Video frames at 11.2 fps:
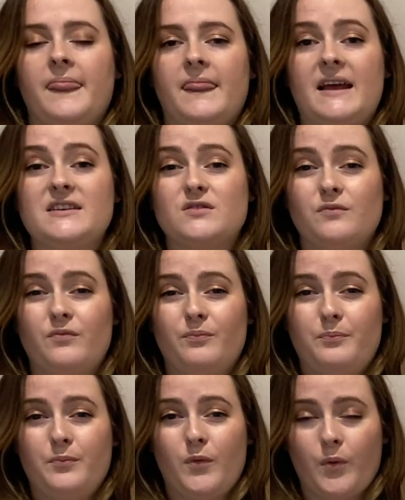These
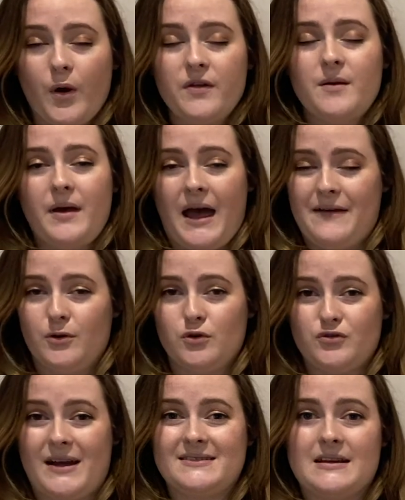growth and behavioural
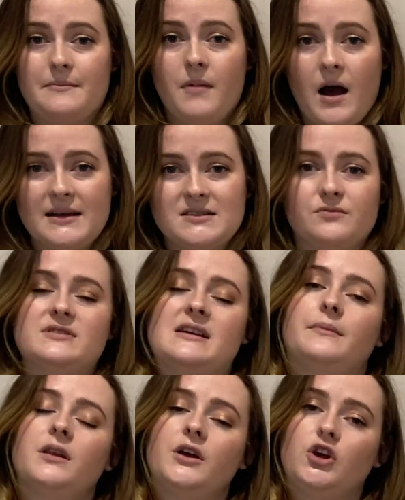traits in mice
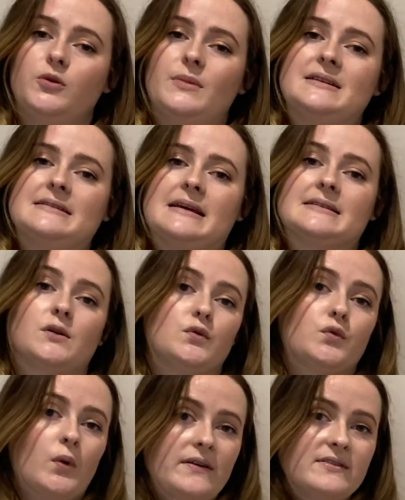resemble a human disease
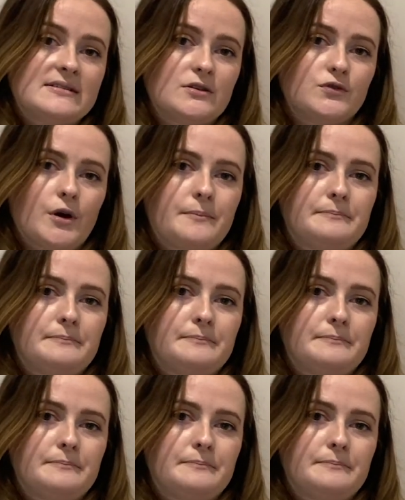called Weaver syndrome.